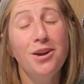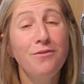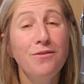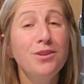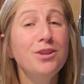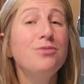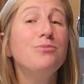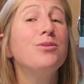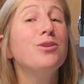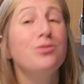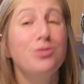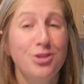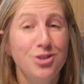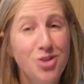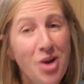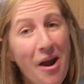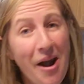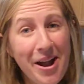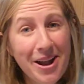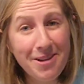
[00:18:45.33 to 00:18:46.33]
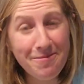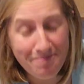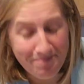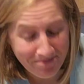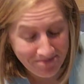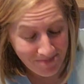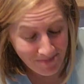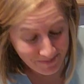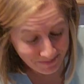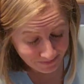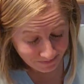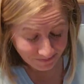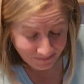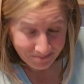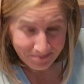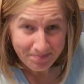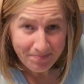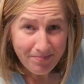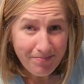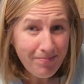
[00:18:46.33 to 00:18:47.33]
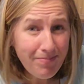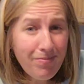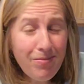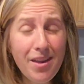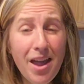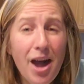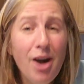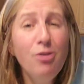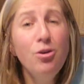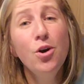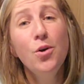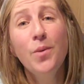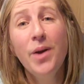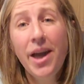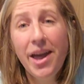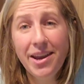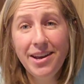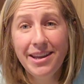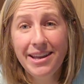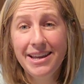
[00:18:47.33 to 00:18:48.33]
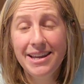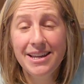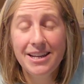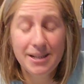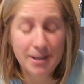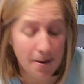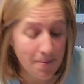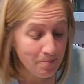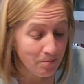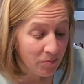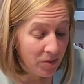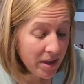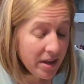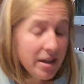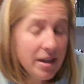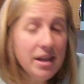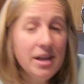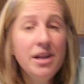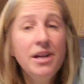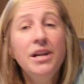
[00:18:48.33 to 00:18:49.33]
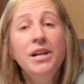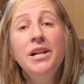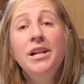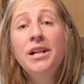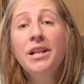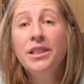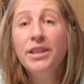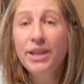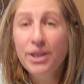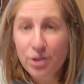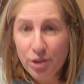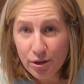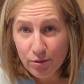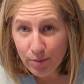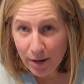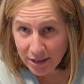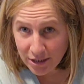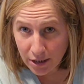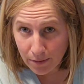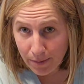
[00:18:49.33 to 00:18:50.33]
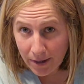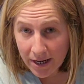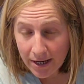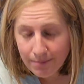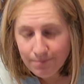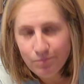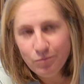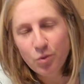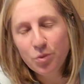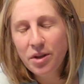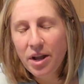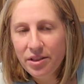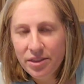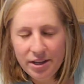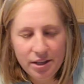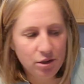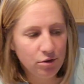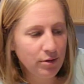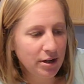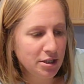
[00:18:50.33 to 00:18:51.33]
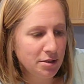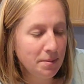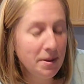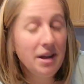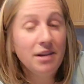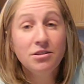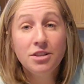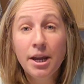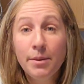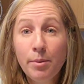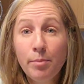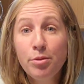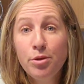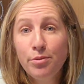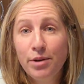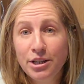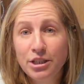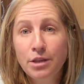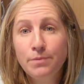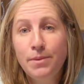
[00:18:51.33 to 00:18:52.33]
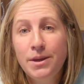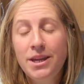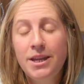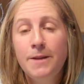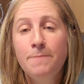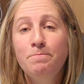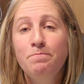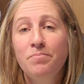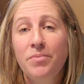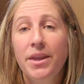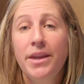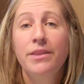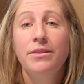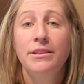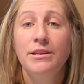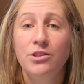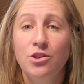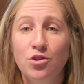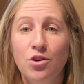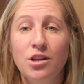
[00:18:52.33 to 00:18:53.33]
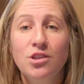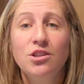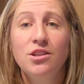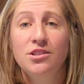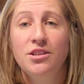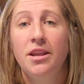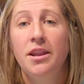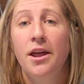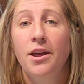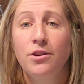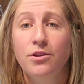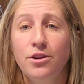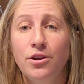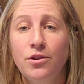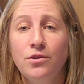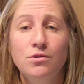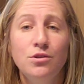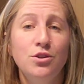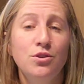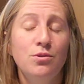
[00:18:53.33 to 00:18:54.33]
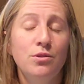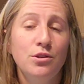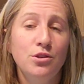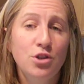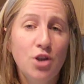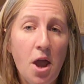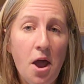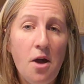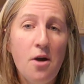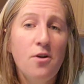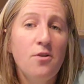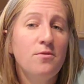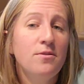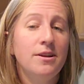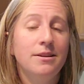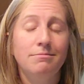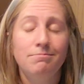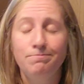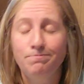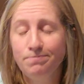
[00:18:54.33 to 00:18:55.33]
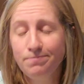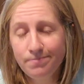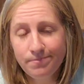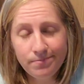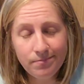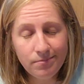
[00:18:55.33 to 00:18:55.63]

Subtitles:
Definitely worth a try. I'll go ahead and link the recipe. Well, not link the recipe. I'll type up the recipe and the instructions on how to do the dough and